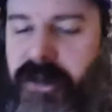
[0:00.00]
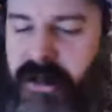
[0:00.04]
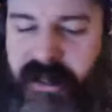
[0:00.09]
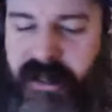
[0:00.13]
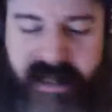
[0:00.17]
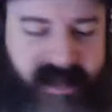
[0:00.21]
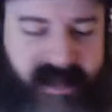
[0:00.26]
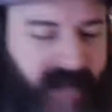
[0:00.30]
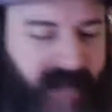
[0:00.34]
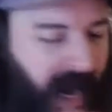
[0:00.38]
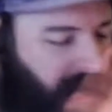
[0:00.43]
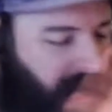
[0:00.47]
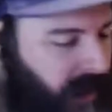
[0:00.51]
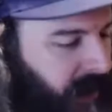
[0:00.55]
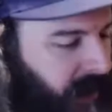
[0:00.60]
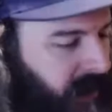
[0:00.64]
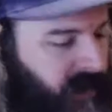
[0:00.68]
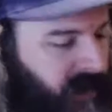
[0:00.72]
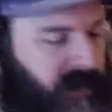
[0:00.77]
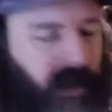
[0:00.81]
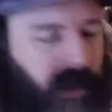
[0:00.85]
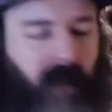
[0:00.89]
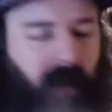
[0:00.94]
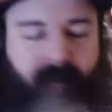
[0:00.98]
zany
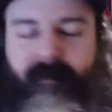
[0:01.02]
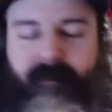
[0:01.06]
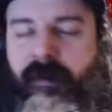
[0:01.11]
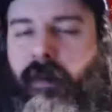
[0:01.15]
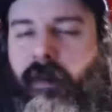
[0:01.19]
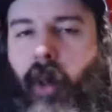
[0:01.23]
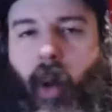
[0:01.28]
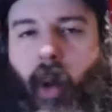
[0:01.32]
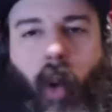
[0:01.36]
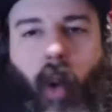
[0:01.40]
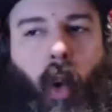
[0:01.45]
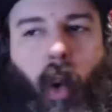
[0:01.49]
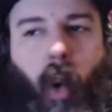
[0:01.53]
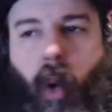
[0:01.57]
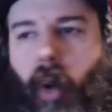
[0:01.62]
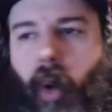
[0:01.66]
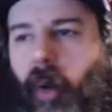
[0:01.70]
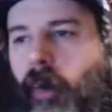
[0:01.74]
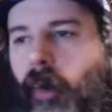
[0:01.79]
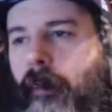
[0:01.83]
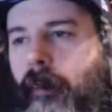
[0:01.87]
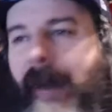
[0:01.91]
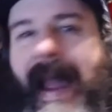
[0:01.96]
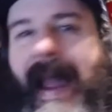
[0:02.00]
stuff through the
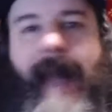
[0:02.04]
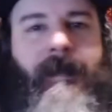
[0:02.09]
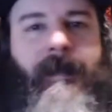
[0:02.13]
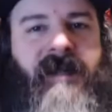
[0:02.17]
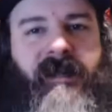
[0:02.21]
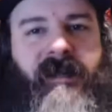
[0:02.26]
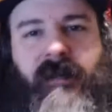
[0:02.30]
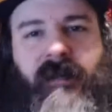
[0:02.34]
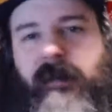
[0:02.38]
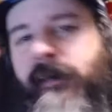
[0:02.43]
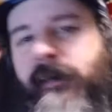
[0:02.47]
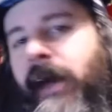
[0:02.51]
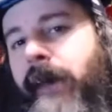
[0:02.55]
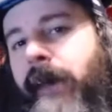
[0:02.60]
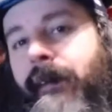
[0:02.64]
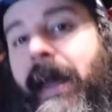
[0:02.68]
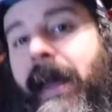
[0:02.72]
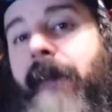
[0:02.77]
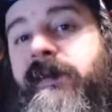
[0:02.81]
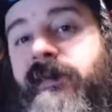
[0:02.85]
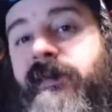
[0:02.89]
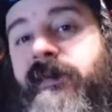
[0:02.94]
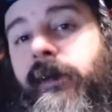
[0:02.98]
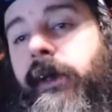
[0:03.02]
whole maps, if you find
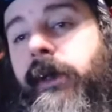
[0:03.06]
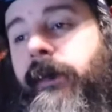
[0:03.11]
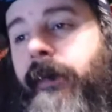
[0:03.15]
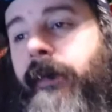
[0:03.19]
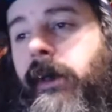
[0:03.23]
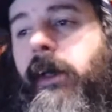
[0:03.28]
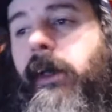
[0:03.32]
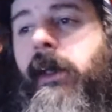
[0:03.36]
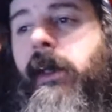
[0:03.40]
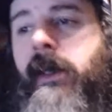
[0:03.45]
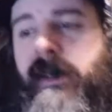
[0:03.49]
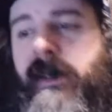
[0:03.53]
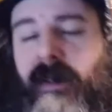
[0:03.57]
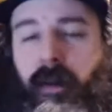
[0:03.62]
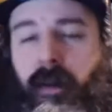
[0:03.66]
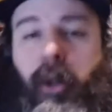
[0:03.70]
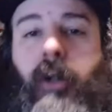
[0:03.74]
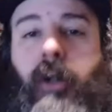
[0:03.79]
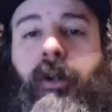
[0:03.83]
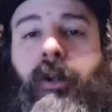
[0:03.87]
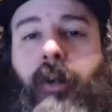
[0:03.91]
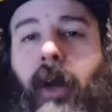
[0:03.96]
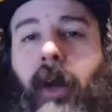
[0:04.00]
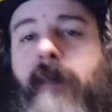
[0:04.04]
maps for them. So
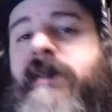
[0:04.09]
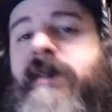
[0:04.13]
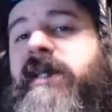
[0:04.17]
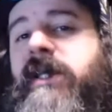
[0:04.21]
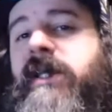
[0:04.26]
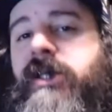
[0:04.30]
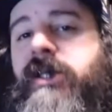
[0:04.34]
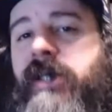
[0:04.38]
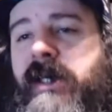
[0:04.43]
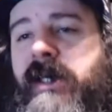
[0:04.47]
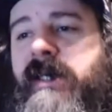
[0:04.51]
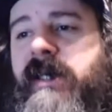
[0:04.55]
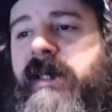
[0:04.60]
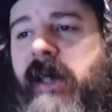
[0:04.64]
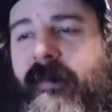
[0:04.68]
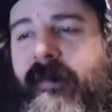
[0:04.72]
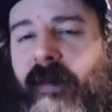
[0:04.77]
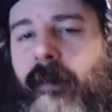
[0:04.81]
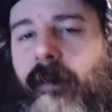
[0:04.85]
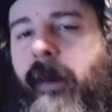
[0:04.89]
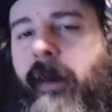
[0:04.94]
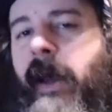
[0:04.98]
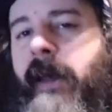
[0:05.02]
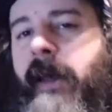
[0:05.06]
look through MCG stuff.
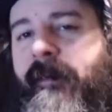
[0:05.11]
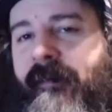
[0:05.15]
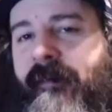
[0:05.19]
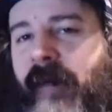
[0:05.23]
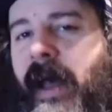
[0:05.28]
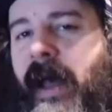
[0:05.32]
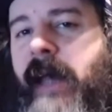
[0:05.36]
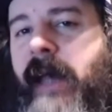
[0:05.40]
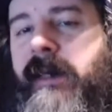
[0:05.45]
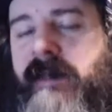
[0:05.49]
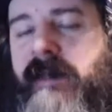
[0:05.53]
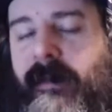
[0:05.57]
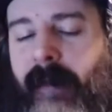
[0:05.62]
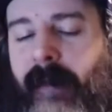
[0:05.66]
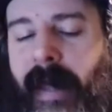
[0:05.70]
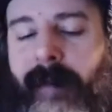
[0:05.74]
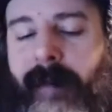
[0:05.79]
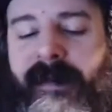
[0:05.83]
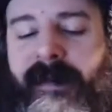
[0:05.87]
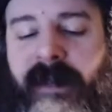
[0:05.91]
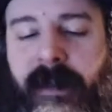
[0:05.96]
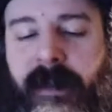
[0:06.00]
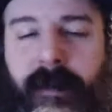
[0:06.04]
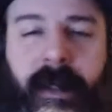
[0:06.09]
You might find some
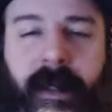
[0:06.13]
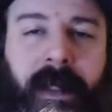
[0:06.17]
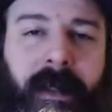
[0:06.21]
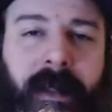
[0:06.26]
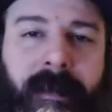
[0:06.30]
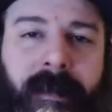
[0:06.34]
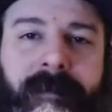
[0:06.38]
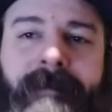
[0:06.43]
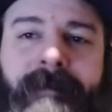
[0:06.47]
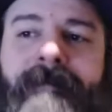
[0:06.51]
maps that you need.